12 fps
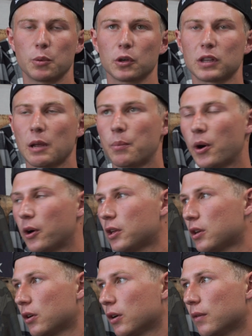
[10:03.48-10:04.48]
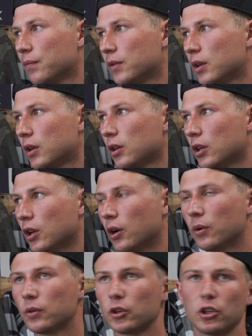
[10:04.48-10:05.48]
birthday party or, you
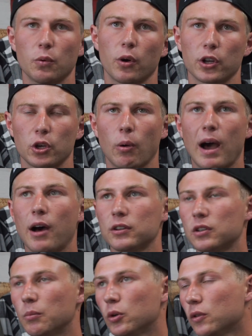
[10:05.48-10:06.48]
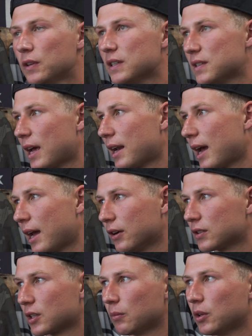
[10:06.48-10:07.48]
know, or you want to go out to the movies that night
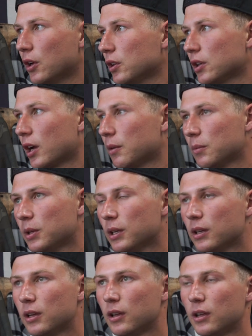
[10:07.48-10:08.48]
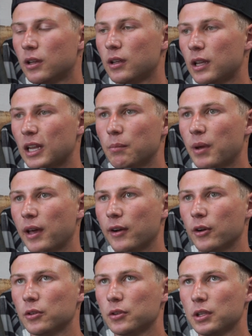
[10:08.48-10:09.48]
or something. You know, you got to be in bed
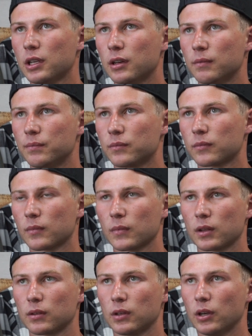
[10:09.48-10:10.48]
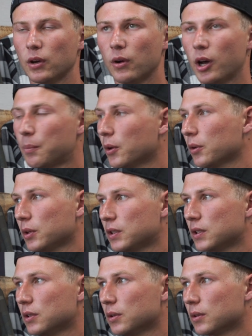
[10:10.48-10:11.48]
early and, you know, up early
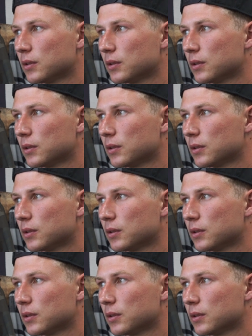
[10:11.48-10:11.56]
too.